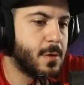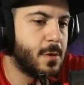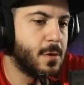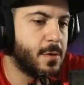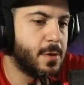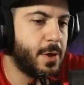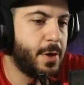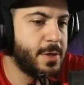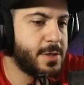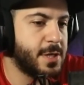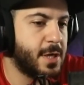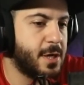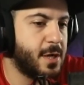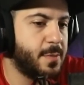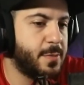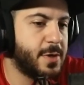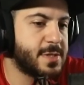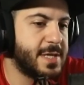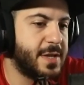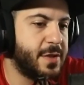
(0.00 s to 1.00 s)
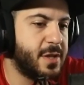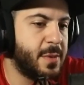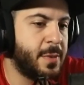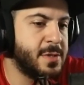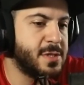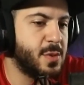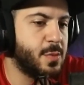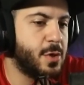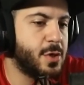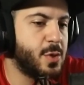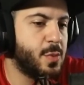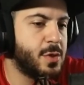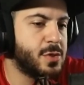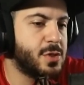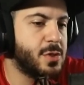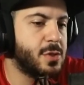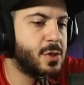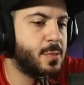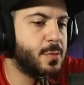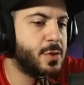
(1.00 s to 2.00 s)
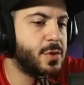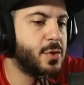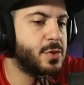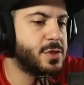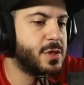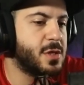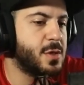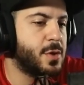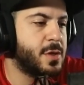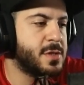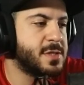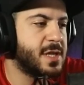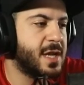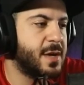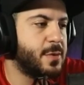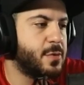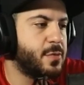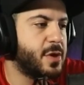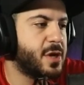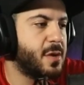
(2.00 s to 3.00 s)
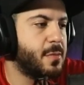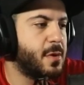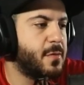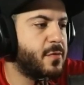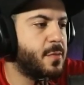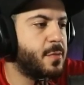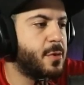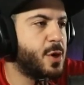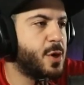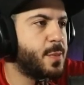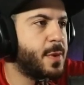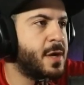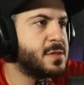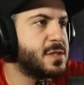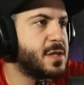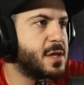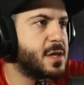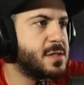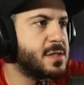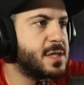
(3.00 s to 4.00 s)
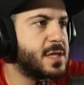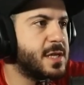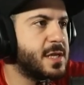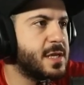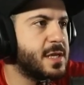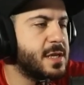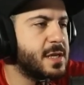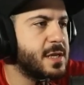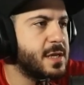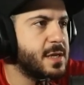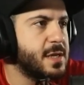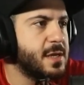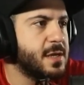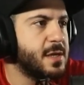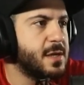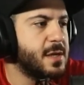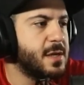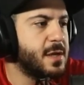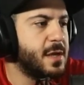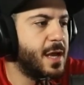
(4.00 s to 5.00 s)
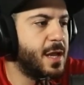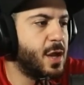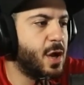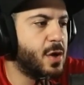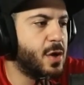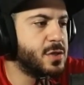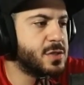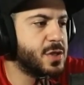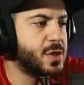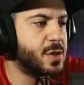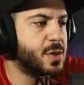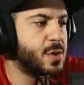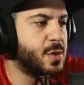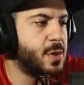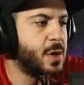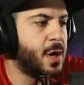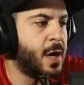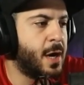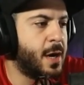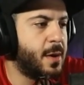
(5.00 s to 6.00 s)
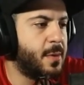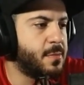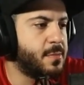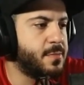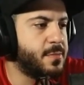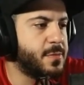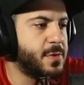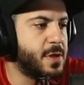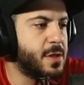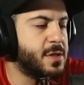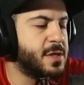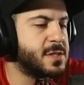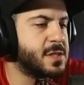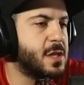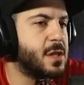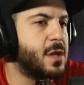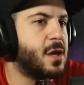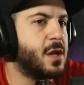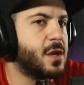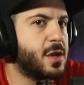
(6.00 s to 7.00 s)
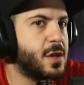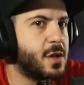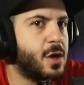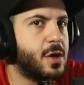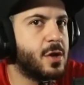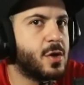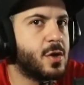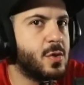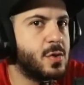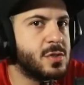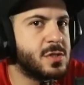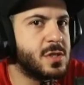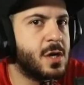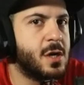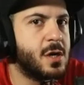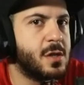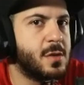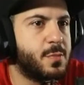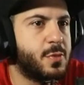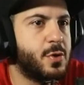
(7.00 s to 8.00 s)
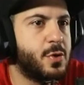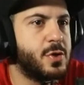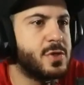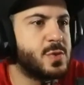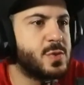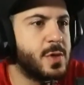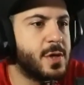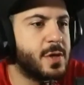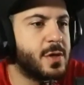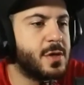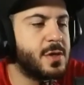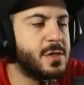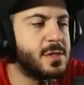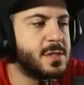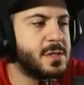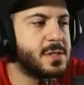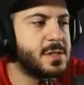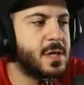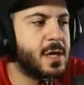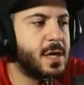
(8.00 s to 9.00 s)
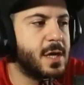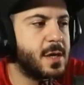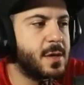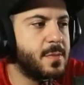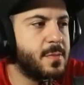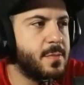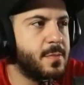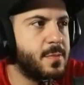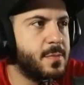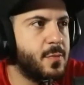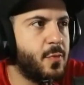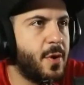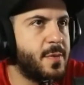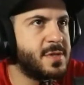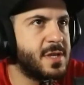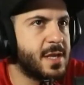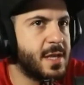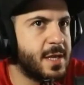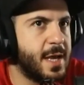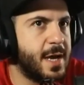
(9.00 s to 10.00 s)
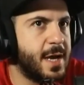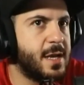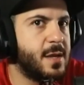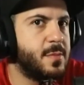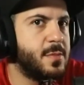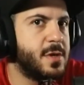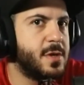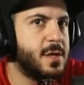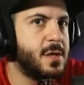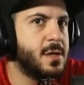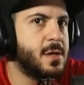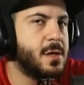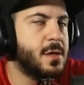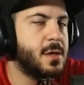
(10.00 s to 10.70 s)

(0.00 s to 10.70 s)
there are a ton of books out there. Depends on what you want to learn, but those are the ones that I would recommend for bug bounty hunting. And also, there's a lot of good articles on Portswigger's Websec Academy.